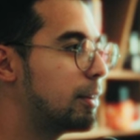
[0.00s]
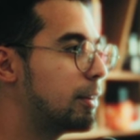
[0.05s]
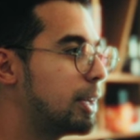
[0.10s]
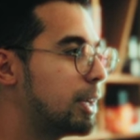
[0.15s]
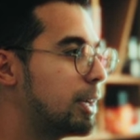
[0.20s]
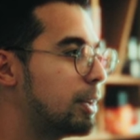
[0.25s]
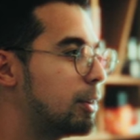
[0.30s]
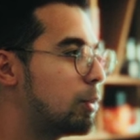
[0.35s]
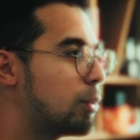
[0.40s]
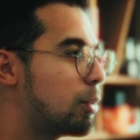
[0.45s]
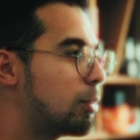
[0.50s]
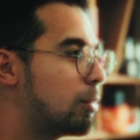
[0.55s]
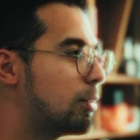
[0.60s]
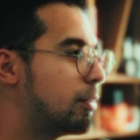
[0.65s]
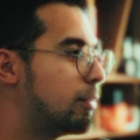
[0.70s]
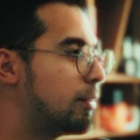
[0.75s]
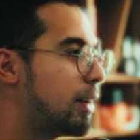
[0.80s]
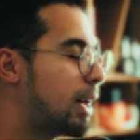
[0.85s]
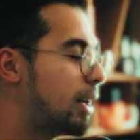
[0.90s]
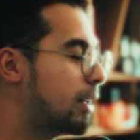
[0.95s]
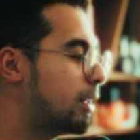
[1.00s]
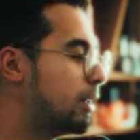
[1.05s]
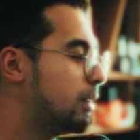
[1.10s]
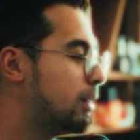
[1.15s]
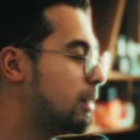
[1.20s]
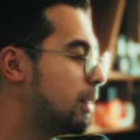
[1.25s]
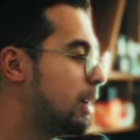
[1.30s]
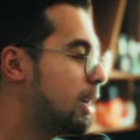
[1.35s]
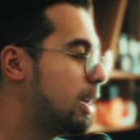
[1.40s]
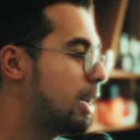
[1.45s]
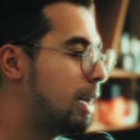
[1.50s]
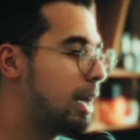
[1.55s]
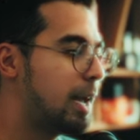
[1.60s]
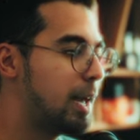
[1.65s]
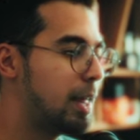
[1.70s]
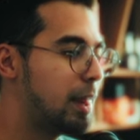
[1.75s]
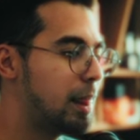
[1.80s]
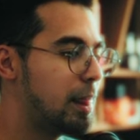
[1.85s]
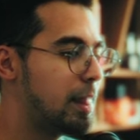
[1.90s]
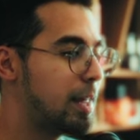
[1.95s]
of like a normal value.
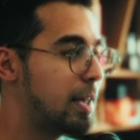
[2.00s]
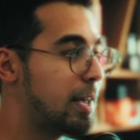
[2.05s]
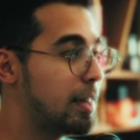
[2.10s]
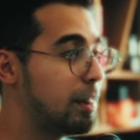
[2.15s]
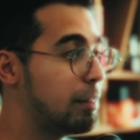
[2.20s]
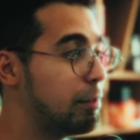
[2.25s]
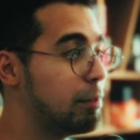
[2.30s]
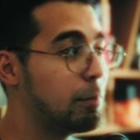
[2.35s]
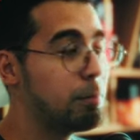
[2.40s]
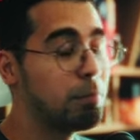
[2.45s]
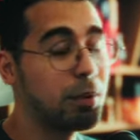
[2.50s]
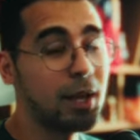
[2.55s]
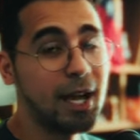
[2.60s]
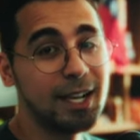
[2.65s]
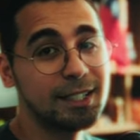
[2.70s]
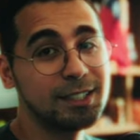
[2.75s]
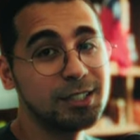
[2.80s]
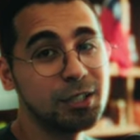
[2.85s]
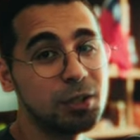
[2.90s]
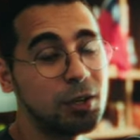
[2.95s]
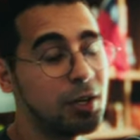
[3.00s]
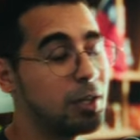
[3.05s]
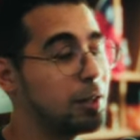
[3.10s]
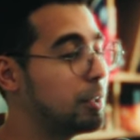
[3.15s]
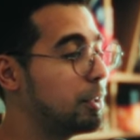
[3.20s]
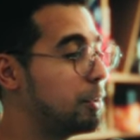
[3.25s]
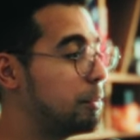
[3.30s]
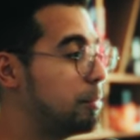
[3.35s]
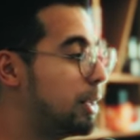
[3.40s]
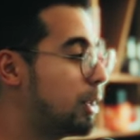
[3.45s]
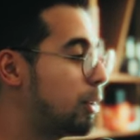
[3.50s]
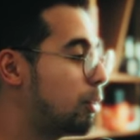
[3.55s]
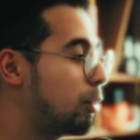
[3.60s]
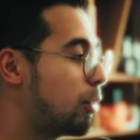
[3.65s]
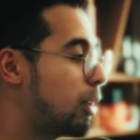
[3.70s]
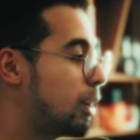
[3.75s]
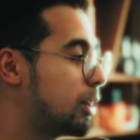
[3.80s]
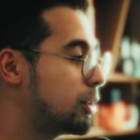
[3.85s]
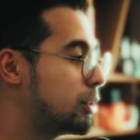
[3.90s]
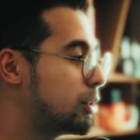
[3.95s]
And then the blacks are a little bit
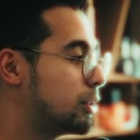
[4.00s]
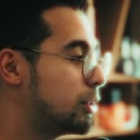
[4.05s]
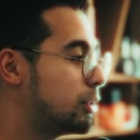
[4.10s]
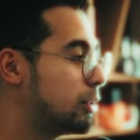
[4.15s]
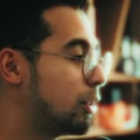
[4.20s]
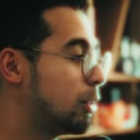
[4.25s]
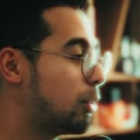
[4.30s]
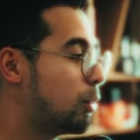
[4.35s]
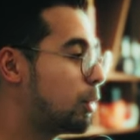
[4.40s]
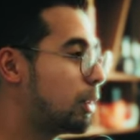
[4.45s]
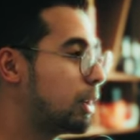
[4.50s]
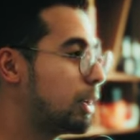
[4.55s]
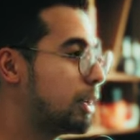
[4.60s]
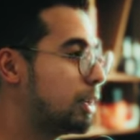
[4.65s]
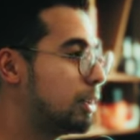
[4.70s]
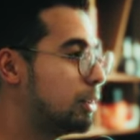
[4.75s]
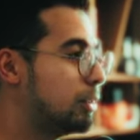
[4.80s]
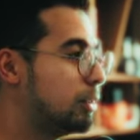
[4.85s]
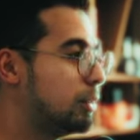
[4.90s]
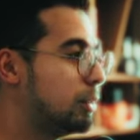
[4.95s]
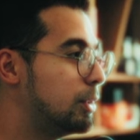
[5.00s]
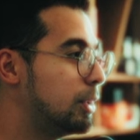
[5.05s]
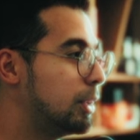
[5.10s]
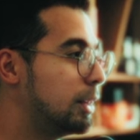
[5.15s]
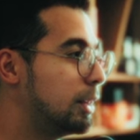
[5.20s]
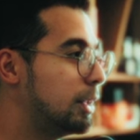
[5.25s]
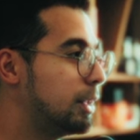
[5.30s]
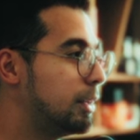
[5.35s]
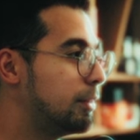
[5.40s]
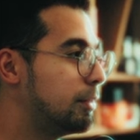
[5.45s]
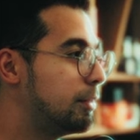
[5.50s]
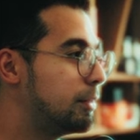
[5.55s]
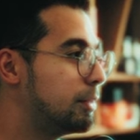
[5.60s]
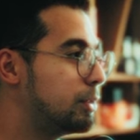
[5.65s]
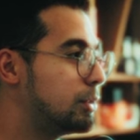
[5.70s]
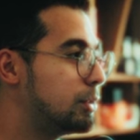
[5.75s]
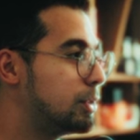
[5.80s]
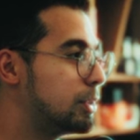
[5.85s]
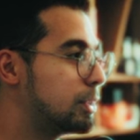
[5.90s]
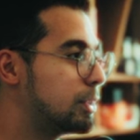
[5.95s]
crushed. So we're gonna do the lift
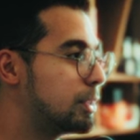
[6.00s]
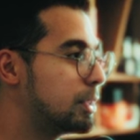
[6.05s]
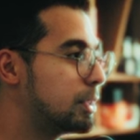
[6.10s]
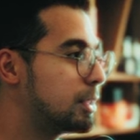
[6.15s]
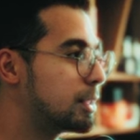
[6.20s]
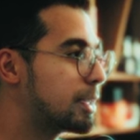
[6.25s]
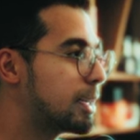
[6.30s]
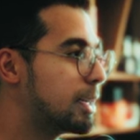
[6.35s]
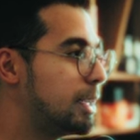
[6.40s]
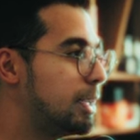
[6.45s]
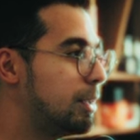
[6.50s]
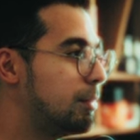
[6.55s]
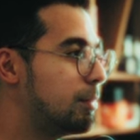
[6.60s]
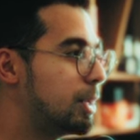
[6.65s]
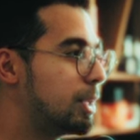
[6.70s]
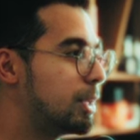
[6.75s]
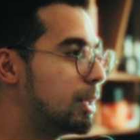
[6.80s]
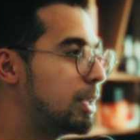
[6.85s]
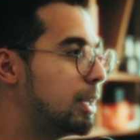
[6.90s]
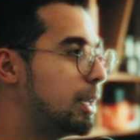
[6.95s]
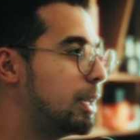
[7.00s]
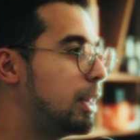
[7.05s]
just a tiny bit.